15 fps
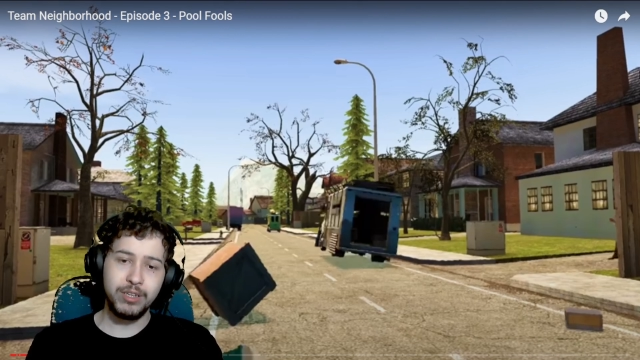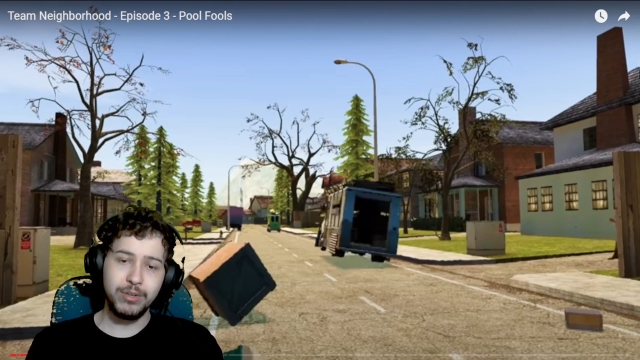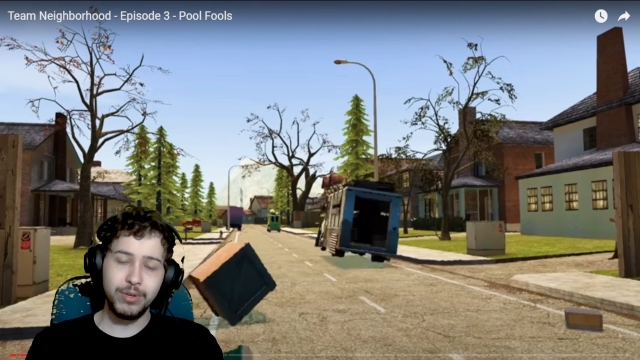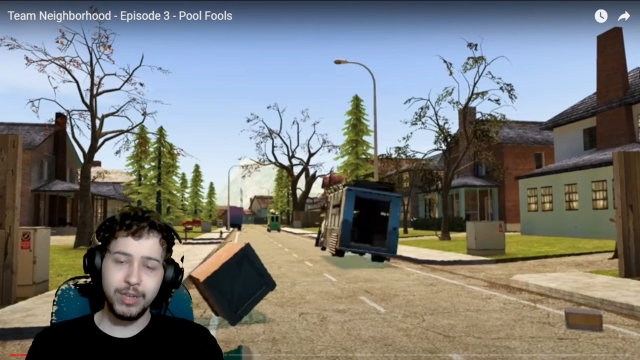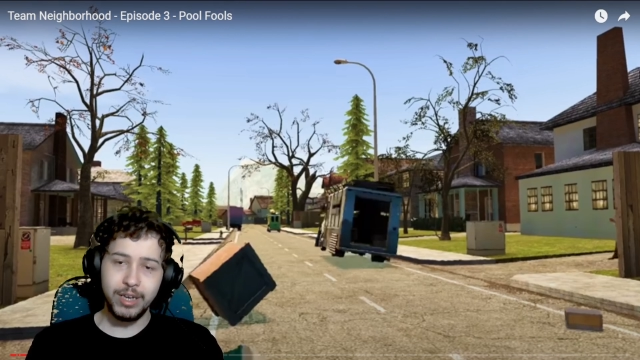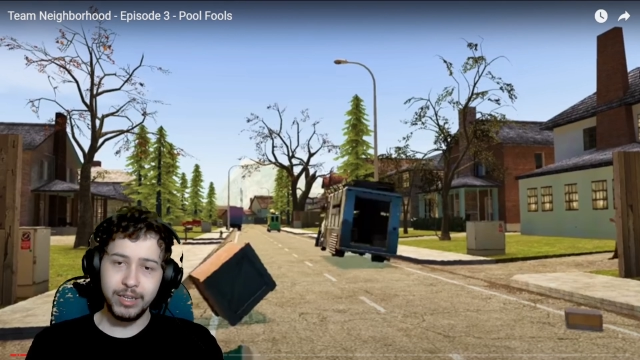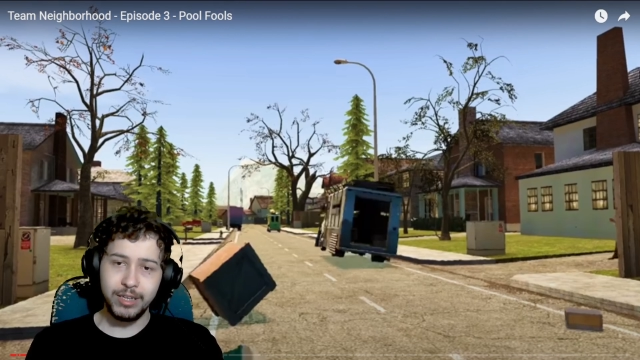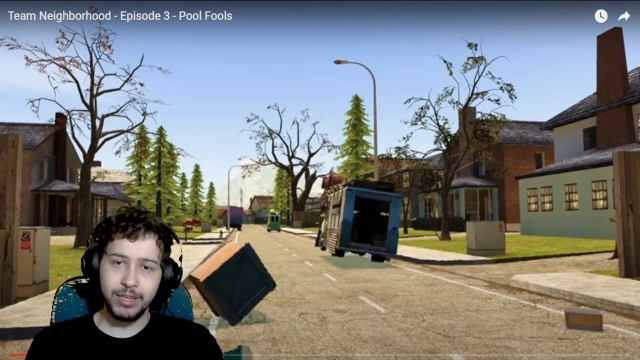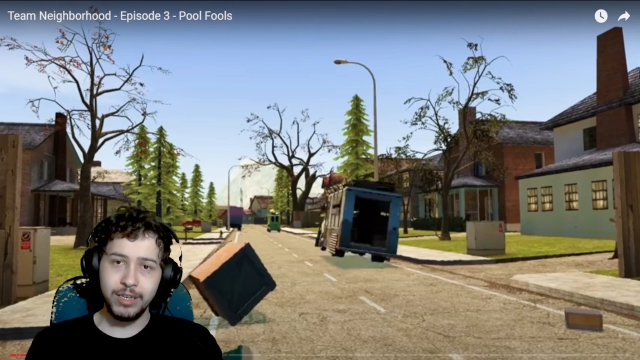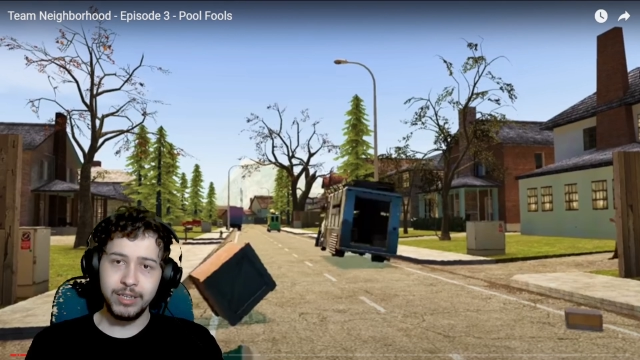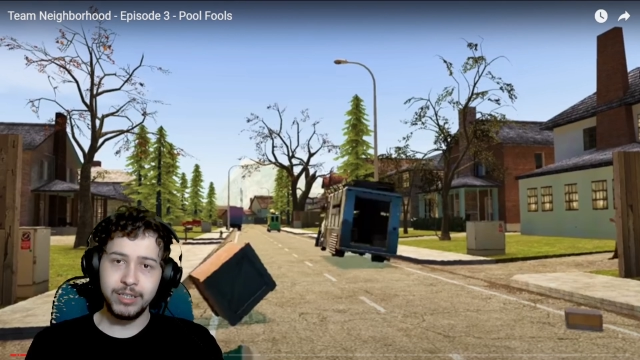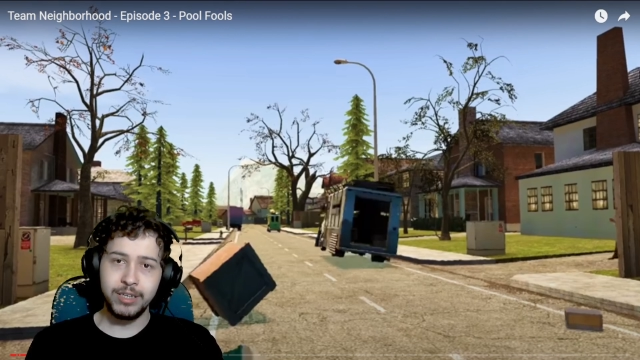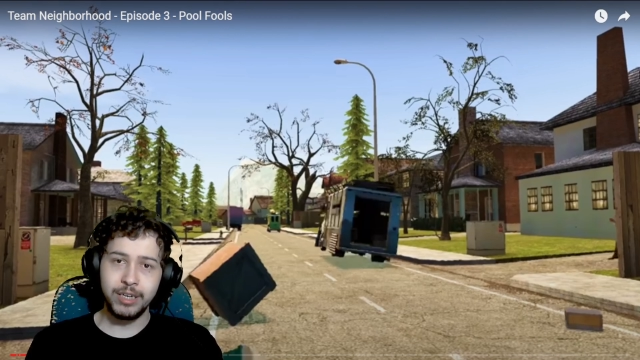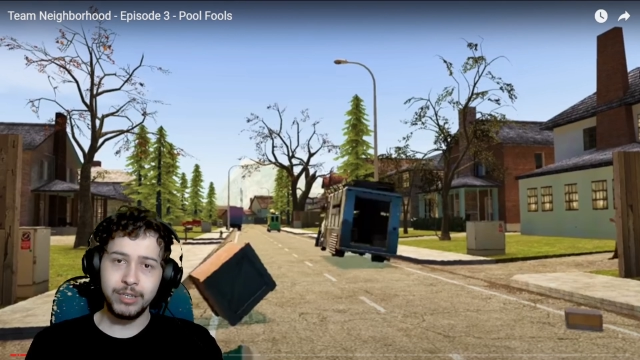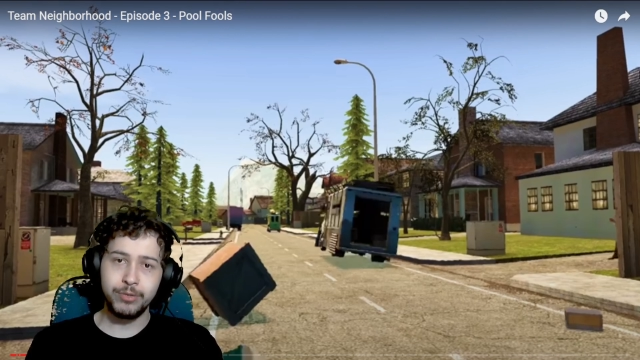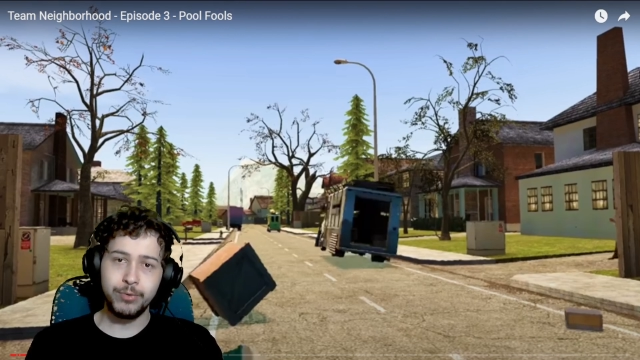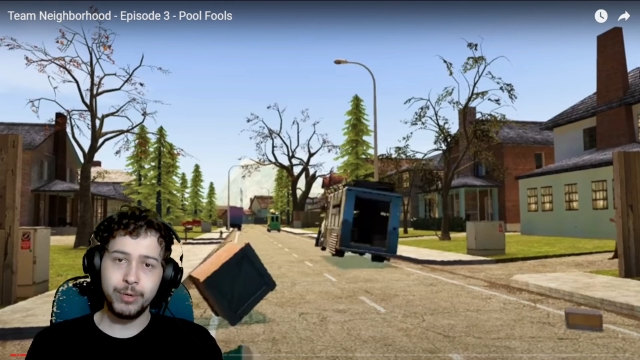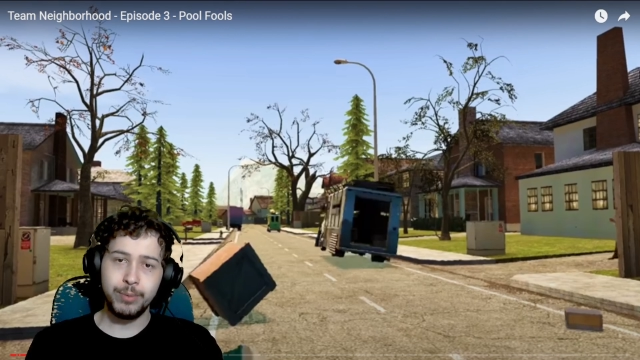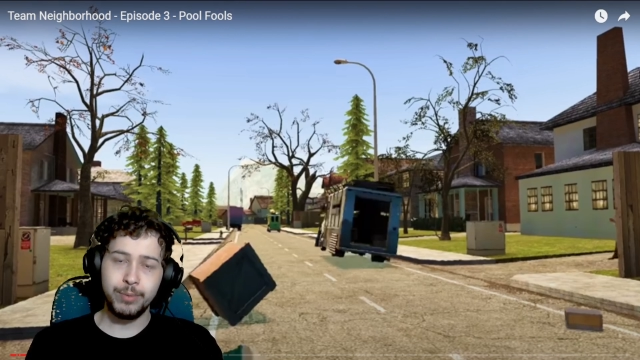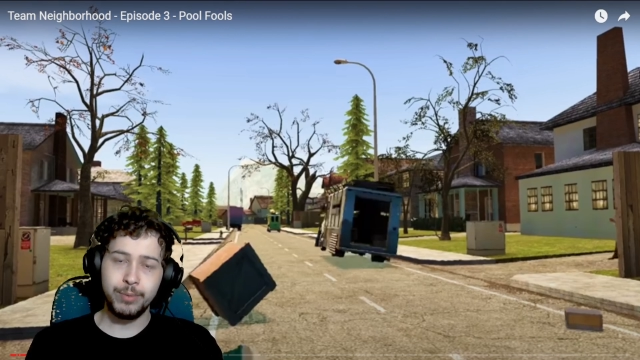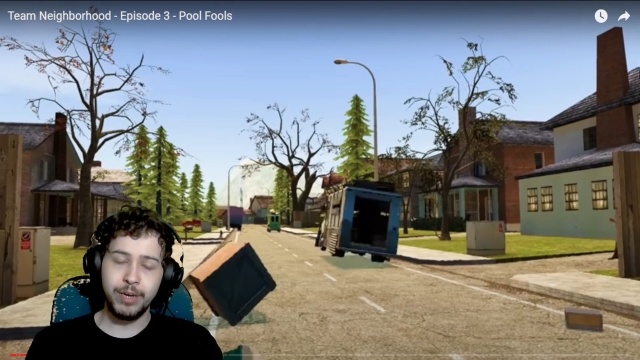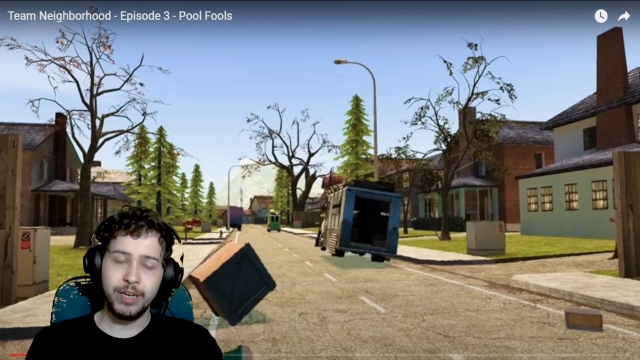to get his ice
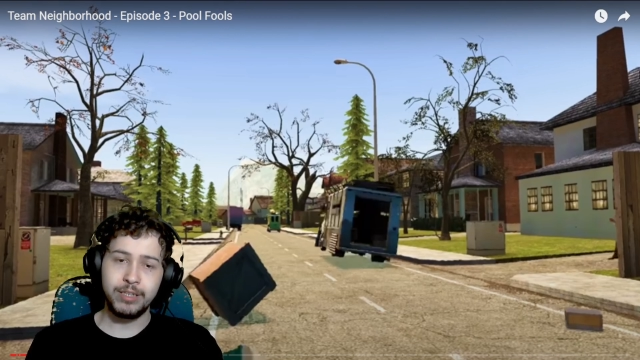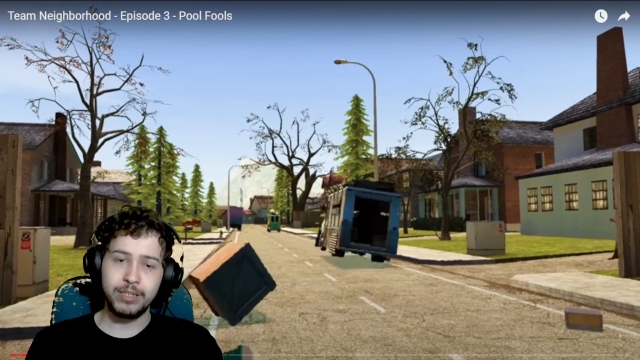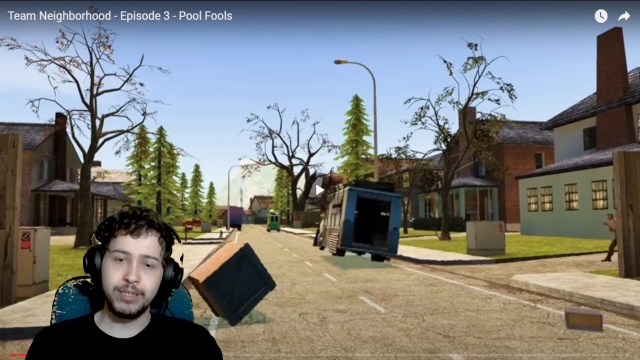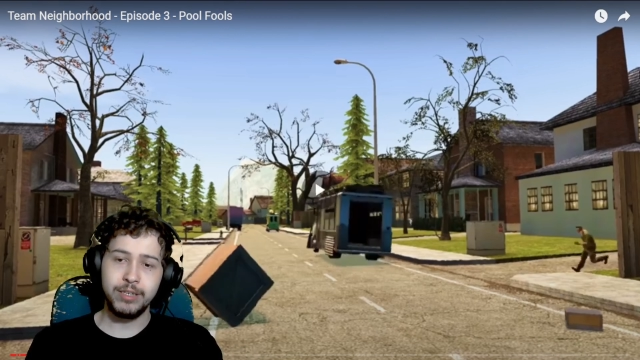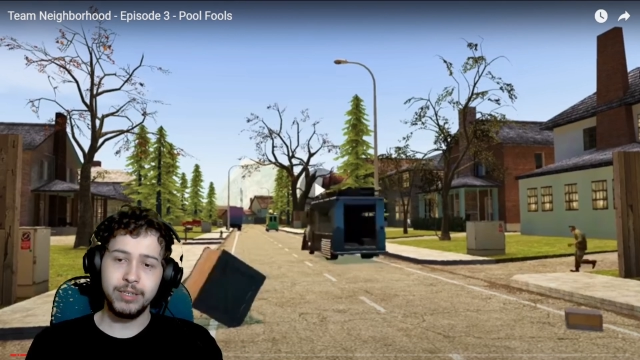cream hat.